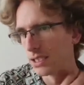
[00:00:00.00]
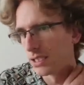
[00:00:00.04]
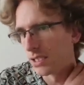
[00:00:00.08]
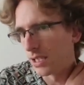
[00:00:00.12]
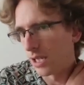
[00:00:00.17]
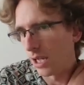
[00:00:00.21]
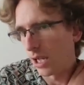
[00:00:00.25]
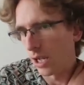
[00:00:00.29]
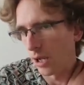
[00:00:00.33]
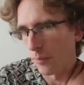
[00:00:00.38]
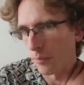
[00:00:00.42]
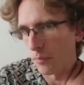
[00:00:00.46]

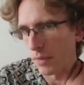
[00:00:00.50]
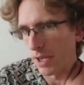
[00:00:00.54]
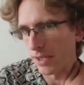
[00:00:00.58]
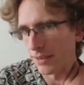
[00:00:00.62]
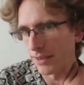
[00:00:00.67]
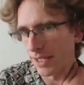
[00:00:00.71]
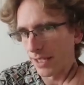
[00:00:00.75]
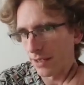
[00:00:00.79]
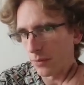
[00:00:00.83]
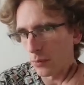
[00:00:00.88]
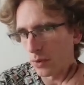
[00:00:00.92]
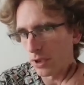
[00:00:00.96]

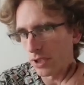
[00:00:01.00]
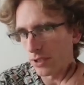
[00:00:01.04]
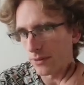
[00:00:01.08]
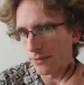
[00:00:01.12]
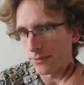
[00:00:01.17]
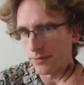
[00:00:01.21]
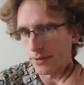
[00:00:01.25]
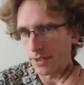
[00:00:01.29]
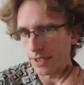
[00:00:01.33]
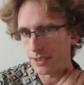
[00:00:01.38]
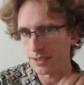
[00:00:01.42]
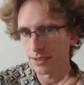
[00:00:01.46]
And that will
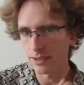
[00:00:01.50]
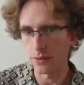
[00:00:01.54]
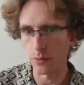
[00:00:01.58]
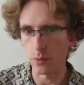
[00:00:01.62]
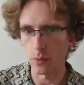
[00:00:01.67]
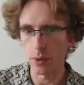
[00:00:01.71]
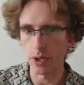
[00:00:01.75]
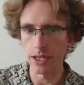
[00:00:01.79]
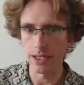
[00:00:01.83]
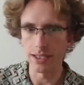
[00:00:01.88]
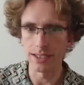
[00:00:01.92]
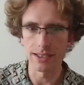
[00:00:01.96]
affect
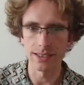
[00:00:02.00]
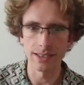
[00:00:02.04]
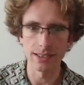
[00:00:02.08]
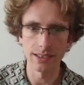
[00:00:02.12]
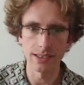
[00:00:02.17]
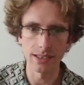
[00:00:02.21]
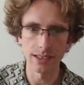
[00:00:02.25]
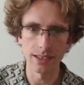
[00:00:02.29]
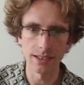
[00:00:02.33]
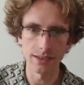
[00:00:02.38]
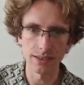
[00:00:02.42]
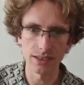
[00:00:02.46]
quite
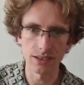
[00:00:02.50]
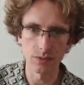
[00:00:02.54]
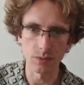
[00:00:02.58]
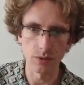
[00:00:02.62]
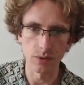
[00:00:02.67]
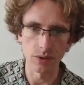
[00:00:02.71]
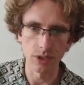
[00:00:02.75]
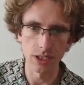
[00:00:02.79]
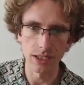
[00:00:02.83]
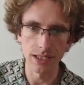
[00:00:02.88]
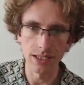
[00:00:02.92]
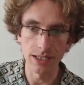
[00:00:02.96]

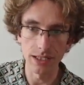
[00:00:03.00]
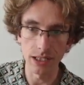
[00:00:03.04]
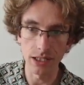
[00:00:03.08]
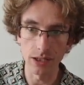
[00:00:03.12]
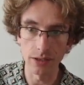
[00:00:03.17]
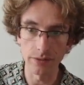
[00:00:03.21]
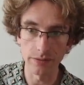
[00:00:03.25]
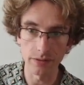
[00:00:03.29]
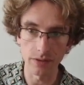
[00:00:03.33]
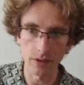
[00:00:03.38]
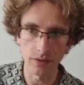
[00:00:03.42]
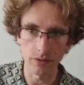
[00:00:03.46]
strongly the
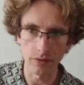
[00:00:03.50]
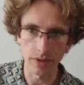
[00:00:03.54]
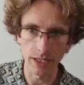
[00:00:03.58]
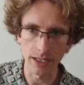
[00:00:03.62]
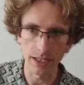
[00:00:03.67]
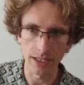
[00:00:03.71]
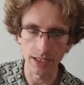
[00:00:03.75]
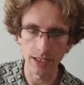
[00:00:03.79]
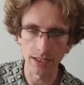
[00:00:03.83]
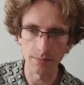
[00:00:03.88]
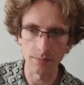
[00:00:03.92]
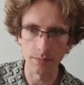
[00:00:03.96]
overall
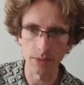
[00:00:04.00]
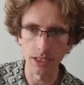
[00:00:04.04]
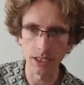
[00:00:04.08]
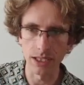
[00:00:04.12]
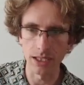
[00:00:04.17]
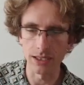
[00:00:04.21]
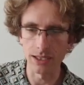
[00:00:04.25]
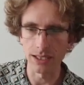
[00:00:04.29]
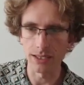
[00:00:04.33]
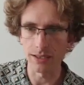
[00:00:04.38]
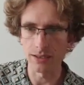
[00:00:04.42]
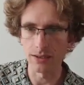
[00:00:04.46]
ranking,
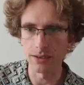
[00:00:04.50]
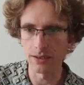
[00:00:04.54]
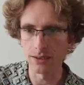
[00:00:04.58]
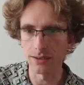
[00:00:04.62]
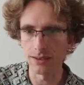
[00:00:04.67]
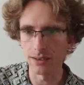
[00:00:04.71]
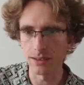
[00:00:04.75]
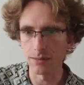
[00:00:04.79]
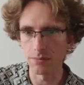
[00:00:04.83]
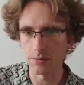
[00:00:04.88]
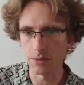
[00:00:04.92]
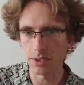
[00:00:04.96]
meaning that other
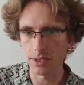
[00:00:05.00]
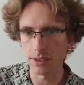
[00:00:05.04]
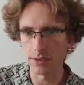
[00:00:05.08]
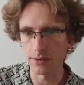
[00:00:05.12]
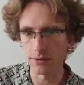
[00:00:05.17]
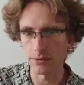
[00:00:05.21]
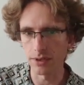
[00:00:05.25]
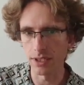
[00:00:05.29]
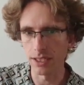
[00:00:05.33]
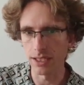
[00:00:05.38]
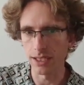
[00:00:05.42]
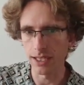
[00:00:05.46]
teams
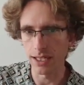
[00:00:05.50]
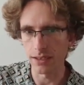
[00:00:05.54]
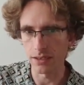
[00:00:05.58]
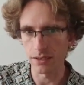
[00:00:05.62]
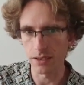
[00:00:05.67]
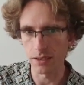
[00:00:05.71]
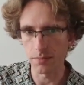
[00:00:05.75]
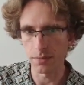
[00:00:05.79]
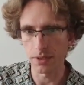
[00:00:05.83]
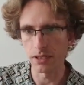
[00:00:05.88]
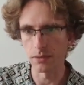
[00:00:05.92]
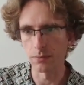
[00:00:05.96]
can't really catch
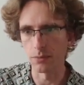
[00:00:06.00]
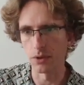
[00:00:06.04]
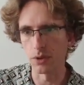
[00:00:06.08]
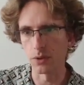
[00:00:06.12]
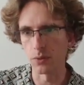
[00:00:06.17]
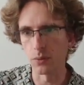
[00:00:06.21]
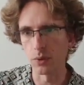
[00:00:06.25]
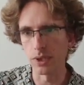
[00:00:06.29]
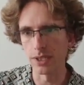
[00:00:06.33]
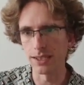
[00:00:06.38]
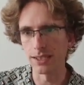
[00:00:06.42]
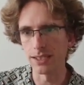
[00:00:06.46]
up anymore
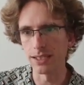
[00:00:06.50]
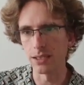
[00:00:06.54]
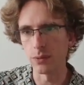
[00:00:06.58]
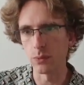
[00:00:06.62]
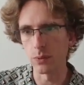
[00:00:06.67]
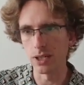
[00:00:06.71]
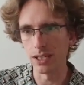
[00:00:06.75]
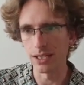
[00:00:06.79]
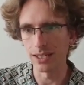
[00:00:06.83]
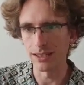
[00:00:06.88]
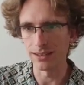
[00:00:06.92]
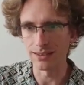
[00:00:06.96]
with the
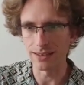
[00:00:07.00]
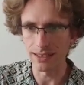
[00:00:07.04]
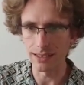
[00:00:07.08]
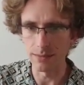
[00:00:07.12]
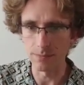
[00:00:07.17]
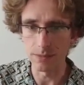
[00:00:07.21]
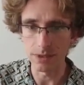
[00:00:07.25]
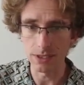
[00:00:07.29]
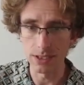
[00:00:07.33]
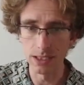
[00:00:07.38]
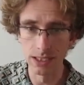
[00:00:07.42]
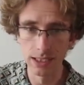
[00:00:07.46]
winning
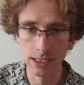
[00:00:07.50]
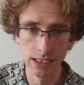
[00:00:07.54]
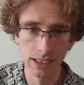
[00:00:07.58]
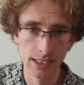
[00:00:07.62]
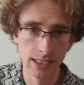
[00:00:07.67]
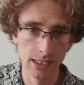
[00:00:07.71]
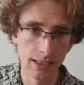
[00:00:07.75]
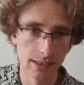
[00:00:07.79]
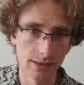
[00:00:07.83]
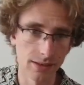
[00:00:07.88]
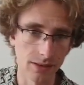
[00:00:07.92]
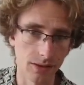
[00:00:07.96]
teams.
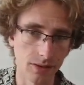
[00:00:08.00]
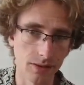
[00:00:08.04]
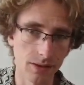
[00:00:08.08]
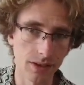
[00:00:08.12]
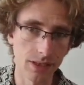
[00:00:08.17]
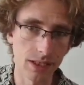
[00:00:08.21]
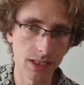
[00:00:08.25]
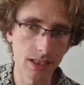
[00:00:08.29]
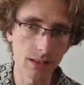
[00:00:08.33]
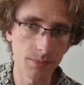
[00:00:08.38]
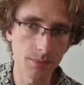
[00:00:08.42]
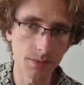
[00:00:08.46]
So to
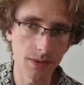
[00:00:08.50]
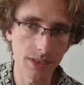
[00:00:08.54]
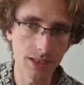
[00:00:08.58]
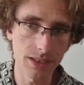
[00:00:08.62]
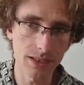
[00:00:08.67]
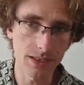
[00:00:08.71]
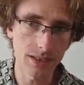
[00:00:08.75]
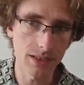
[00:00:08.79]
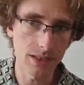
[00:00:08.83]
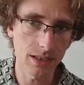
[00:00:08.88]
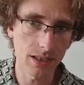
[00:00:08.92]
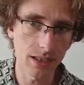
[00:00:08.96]
keep
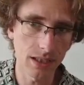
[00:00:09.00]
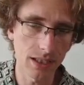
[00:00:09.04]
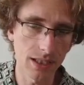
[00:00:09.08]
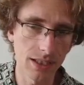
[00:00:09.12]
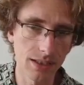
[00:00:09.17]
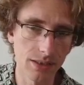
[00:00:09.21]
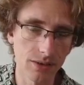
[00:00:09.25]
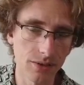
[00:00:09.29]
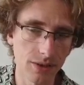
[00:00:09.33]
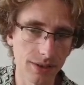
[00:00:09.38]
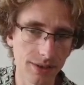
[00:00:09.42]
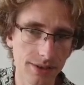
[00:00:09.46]
it
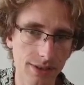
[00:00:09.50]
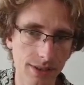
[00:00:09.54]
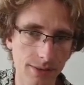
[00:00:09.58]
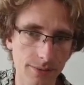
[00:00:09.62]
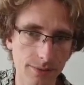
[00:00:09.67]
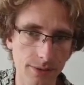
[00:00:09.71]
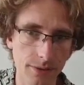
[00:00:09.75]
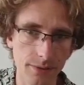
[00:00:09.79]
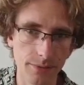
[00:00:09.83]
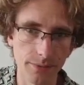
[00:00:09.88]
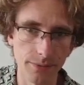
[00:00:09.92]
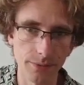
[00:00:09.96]
interesting
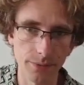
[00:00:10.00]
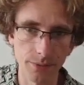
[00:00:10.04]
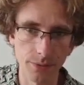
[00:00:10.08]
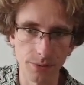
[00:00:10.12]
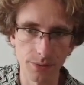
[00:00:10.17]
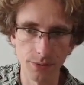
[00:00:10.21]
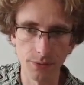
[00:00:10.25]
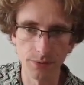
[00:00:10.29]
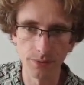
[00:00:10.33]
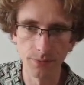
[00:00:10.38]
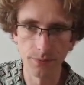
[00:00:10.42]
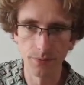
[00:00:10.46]
for the
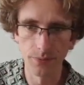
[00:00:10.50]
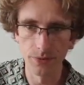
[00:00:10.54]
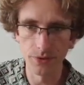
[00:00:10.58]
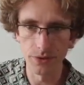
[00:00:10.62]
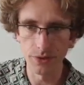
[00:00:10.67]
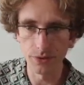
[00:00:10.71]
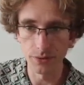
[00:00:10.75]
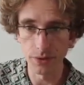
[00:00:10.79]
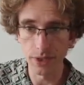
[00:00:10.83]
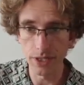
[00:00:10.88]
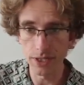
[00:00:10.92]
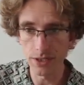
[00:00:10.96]
full
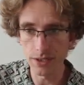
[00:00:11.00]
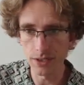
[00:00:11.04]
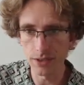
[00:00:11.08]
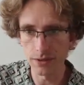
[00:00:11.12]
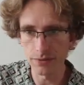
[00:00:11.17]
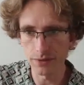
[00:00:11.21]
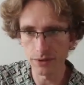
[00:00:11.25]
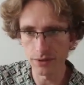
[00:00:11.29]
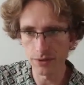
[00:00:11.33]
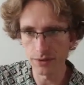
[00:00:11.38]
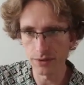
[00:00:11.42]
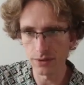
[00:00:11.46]
duration
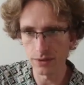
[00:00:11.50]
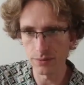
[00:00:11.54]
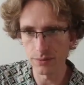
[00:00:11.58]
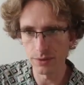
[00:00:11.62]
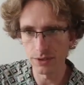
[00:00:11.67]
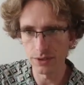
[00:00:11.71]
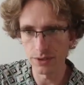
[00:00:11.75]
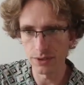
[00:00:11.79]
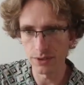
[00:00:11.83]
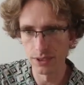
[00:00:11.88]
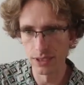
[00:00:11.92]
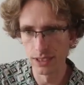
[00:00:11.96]
of the
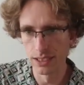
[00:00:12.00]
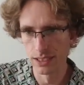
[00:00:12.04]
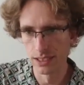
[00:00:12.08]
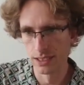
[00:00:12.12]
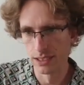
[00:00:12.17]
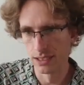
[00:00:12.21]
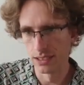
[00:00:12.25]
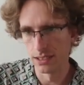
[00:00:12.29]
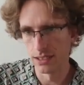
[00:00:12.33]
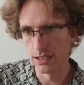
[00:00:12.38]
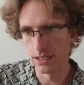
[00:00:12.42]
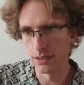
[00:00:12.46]
tournament,
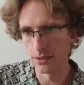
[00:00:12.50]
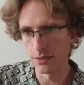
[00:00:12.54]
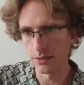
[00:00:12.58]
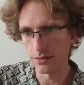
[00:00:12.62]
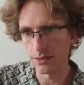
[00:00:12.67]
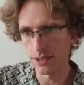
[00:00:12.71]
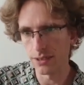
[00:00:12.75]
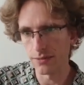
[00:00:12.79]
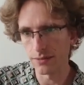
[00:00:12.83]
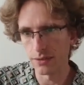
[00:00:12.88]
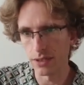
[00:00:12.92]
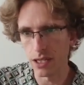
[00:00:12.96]
and not
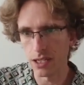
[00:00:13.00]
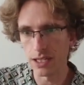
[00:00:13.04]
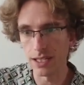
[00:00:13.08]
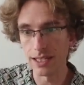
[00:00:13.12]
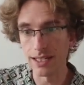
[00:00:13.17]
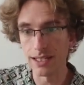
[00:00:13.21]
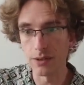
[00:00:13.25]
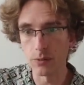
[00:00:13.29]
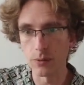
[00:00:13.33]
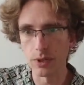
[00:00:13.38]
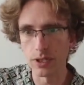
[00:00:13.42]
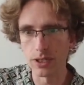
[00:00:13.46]
having a
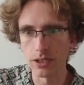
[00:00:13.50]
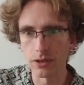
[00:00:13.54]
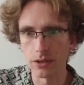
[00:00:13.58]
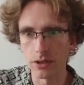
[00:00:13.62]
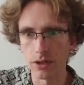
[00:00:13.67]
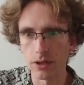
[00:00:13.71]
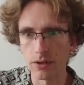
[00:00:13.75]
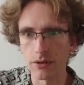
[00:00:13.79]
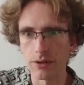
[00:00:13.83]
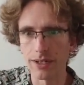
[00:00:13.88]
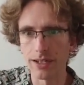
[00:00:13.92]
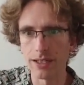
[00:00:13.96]
clear winner
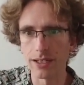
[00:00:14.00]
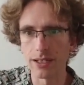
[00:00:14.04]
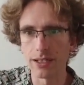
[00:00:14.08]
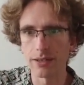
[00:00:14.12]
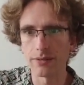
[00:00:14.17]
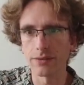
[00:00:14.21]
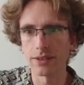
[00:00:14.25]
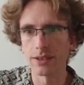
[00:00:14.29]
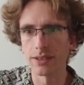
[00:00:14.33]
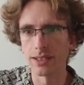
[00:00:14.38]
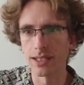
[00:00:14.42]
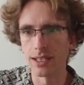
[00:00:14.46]
already
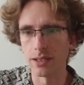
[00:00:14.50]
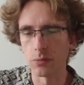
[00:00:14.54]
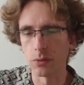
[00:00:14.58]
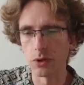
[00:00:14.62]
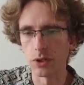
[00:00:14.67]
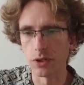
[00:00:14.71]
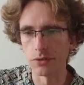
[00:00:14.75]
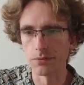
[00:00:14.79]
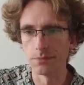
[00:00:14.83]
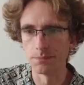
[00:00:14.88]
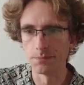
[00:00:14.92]
after day 1,